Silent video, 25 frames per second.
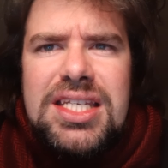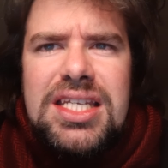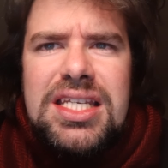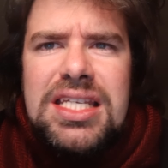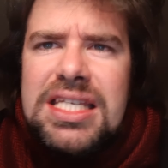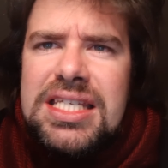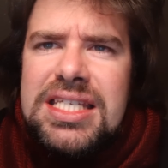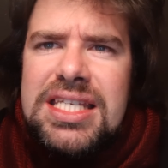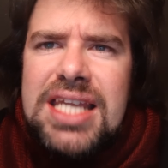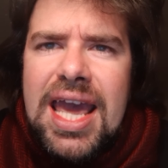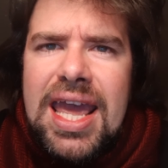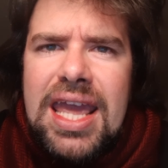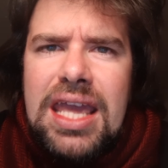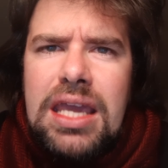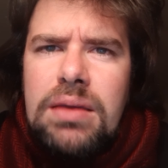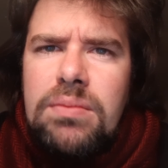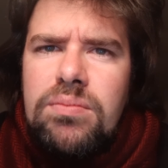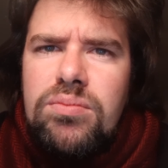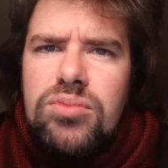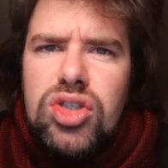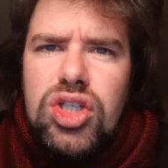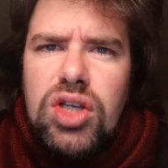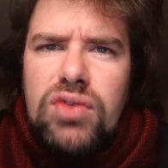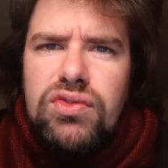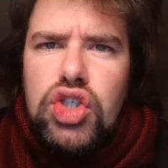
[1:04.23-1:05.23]
and
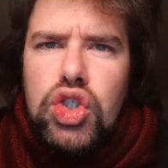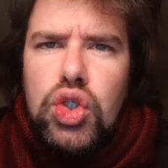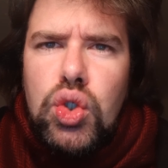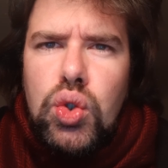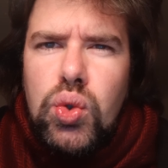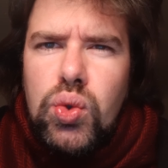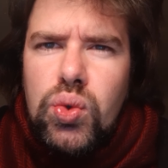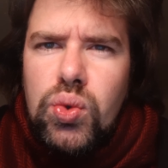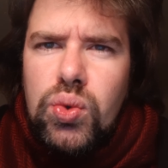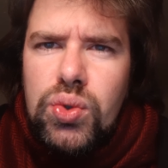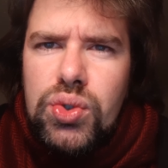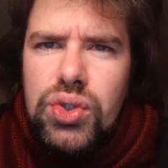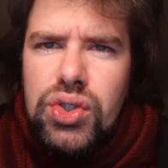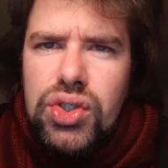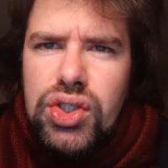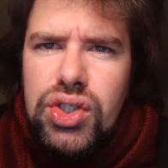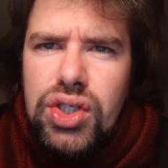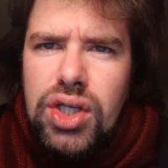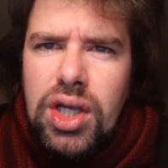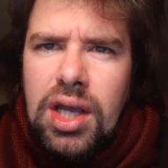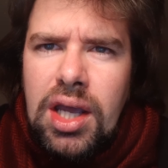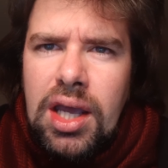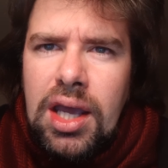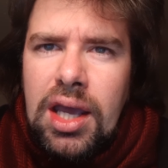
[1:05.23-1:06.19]
dames of his court,